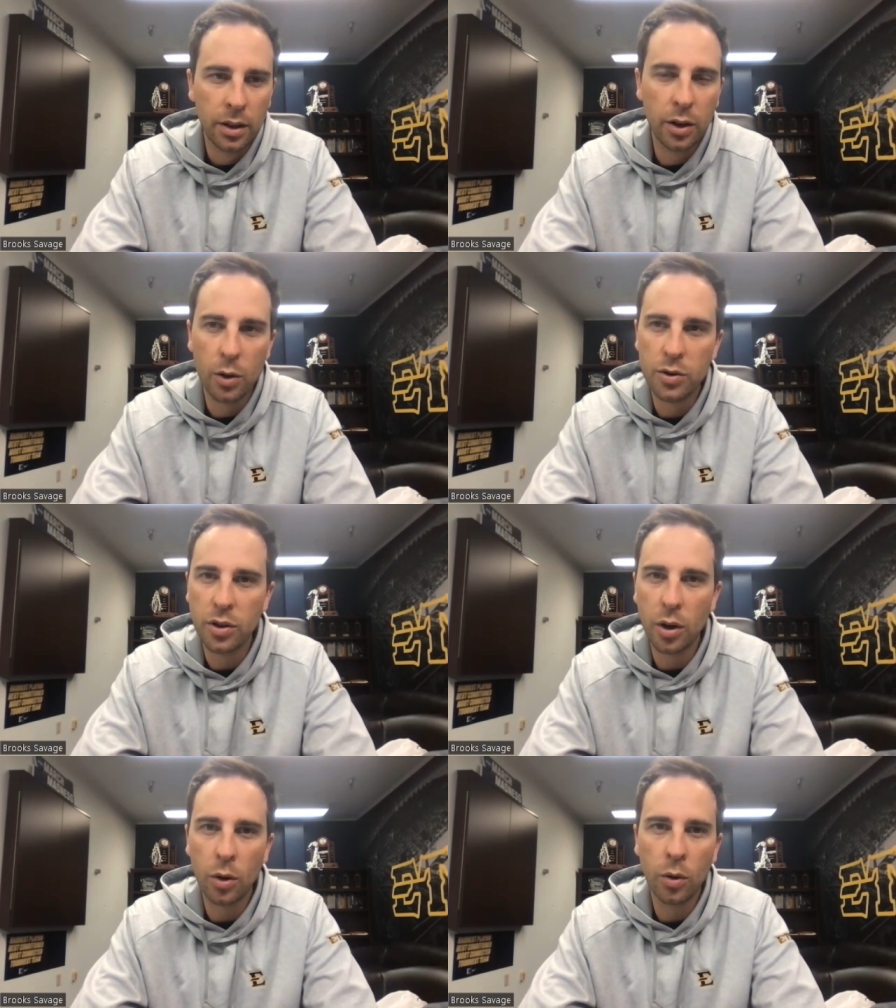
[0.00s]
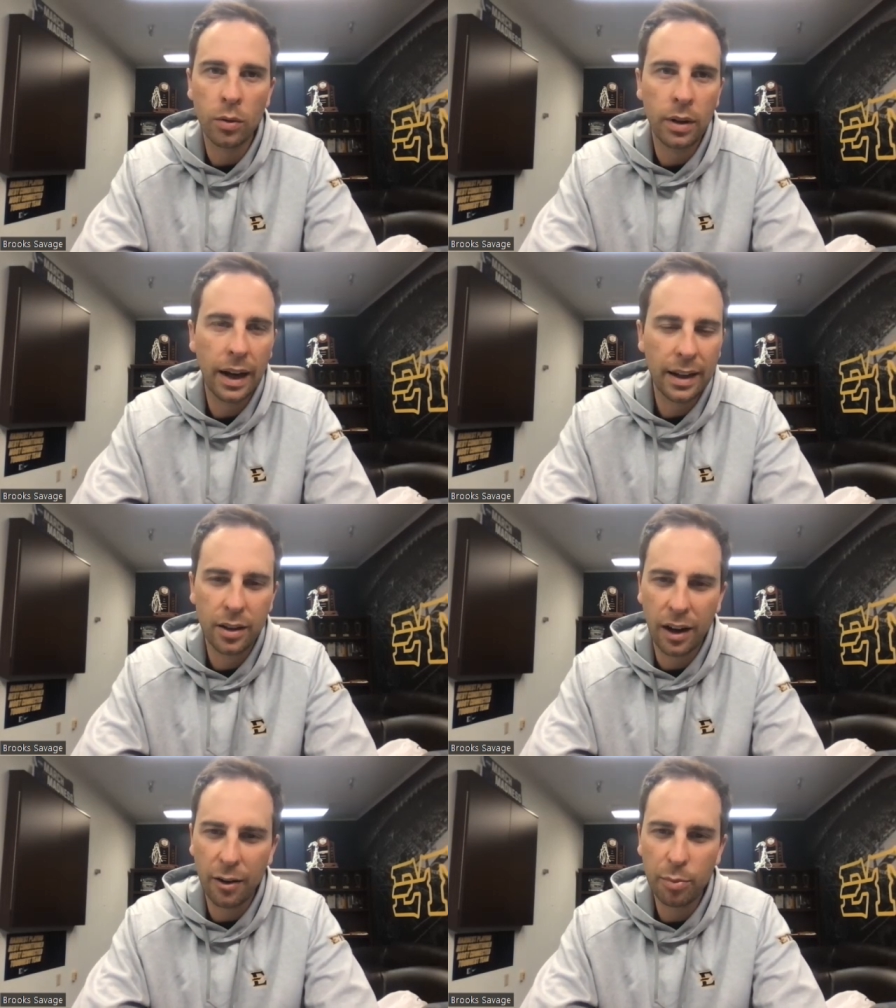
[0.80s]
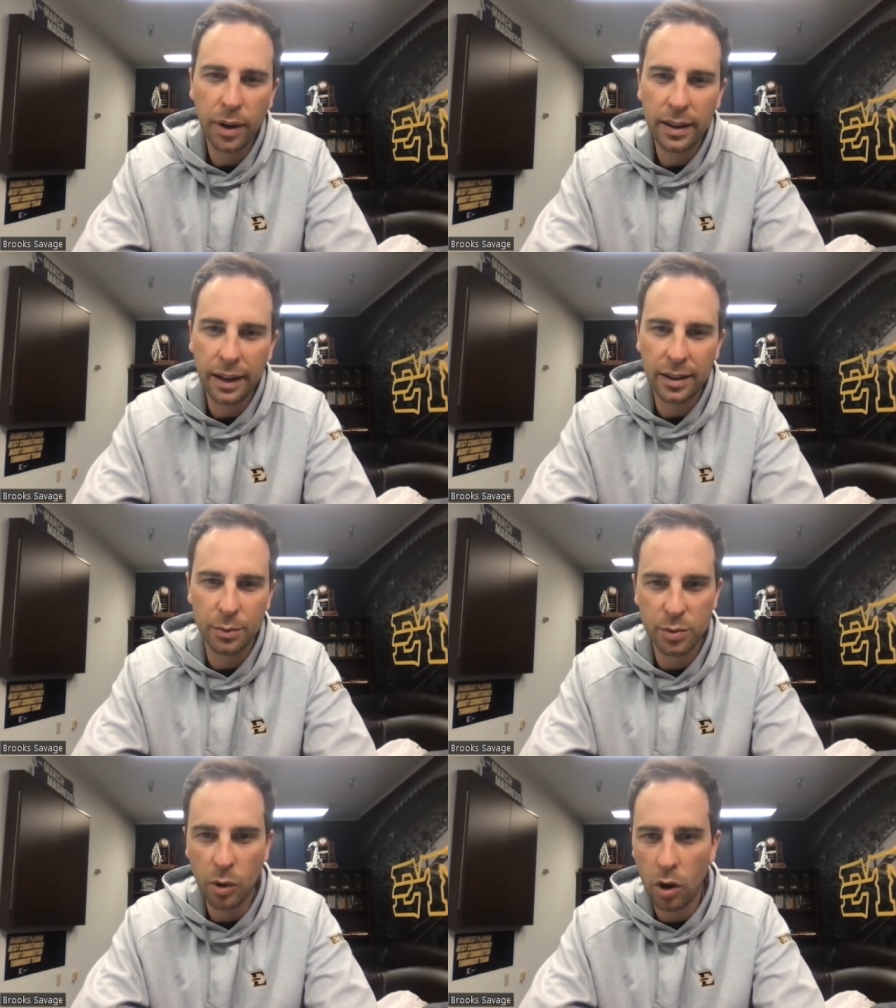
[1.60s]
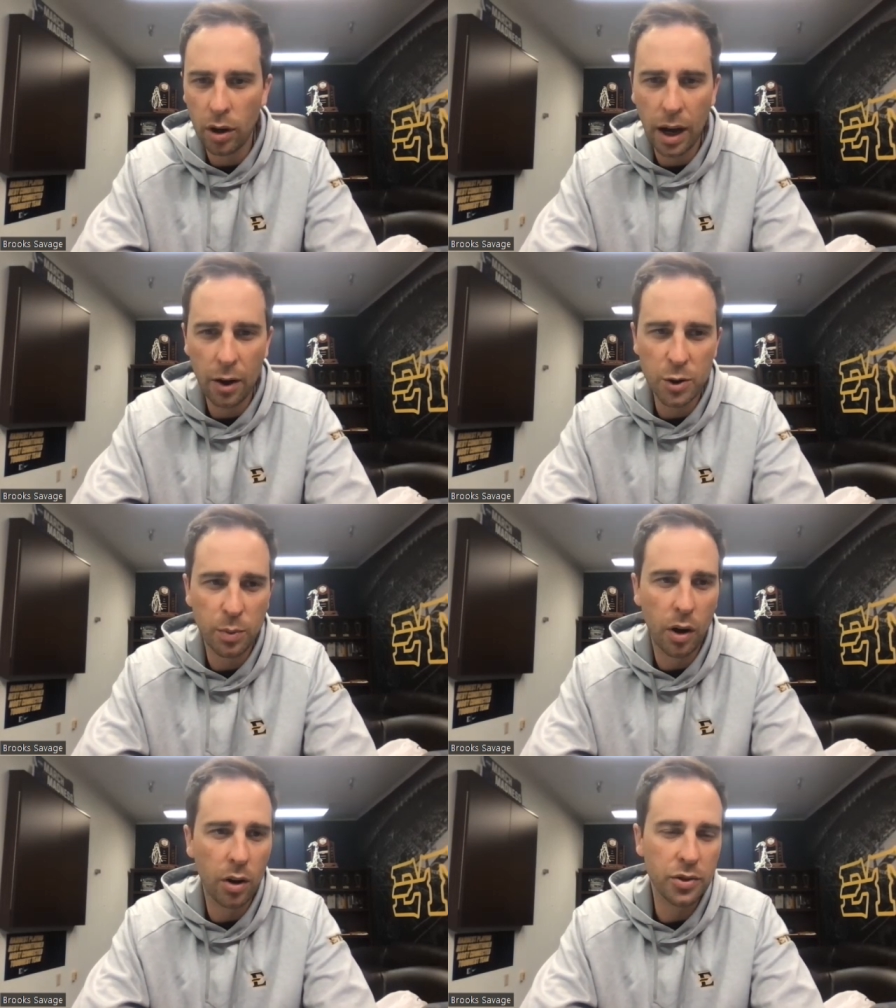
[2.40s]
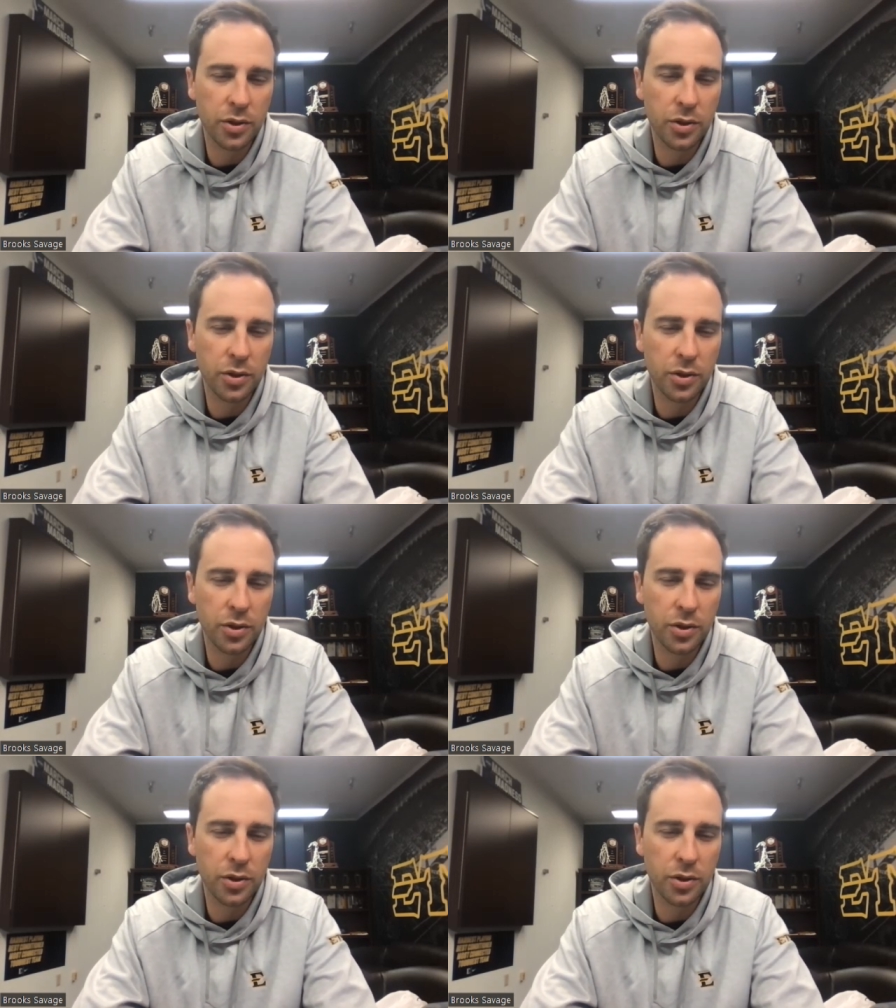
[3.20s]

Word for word: you know, so I could have played like some small college ball